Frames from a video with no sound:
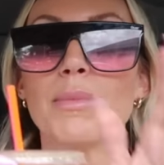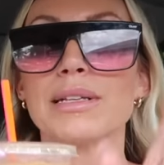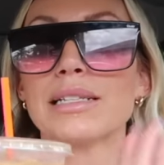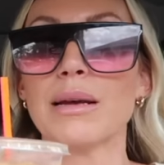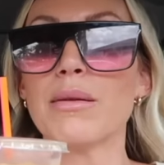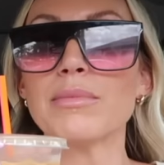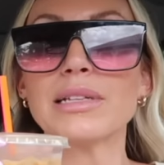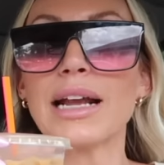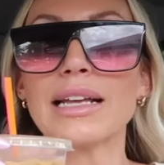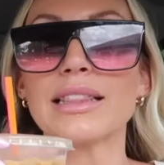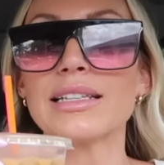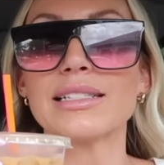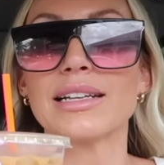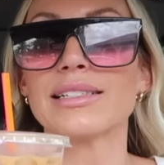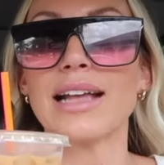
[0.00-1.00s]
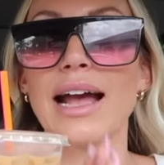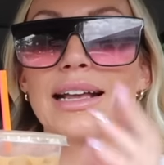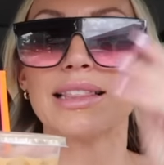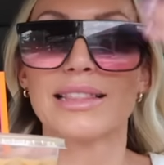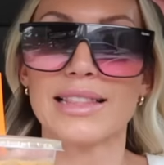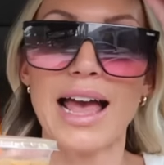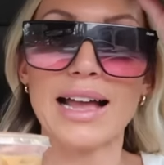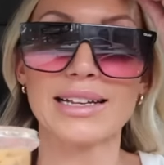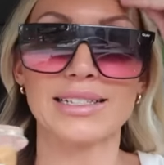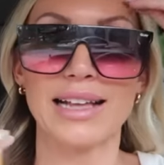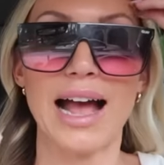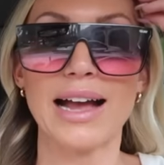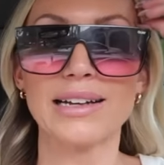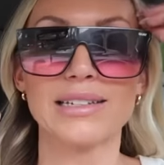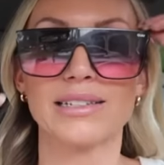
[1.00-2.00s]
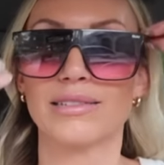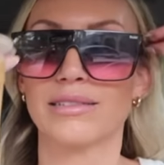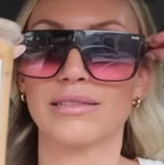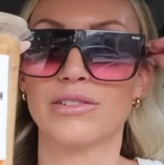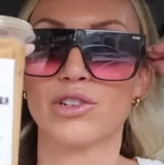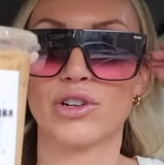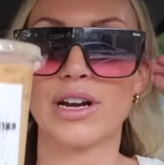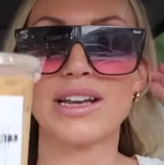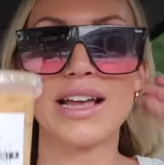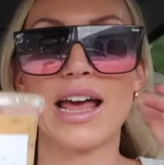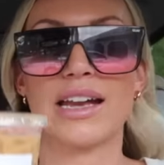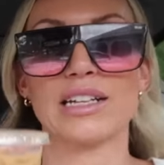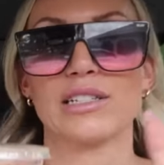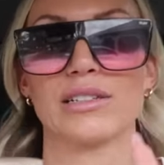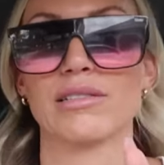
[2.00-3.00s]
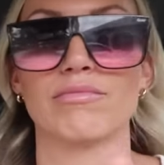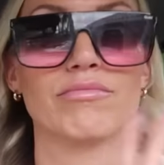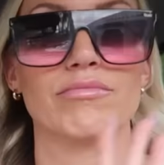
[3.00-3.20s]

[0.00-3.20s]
But sometimes I get this exact, exact drink and it's